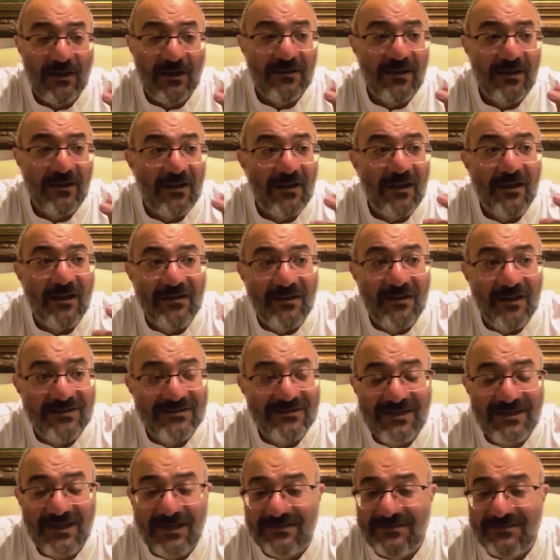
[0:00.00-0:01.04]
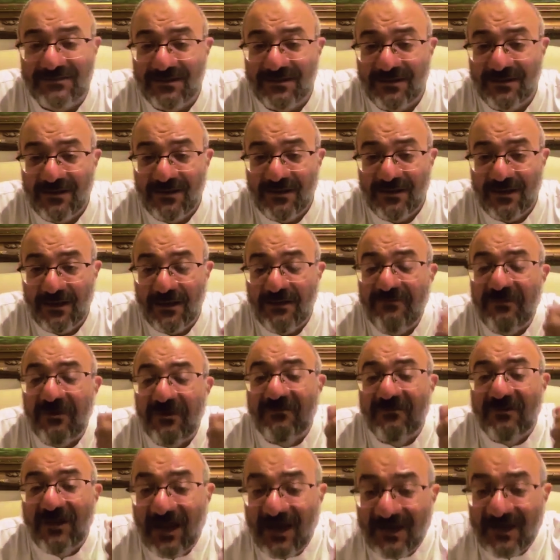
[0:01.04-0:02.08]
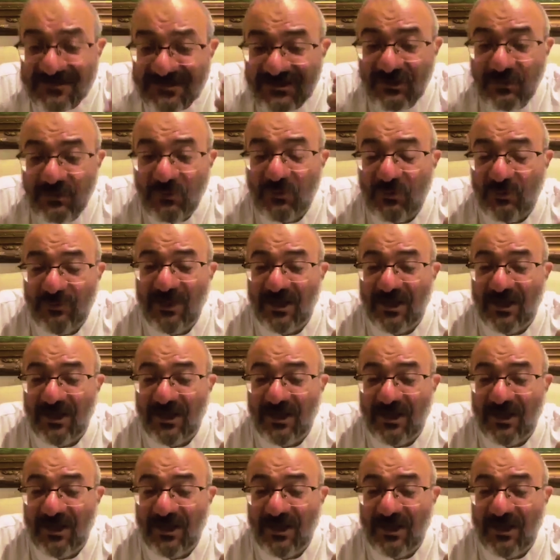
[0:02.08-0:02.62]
And Allah said, even if they ask you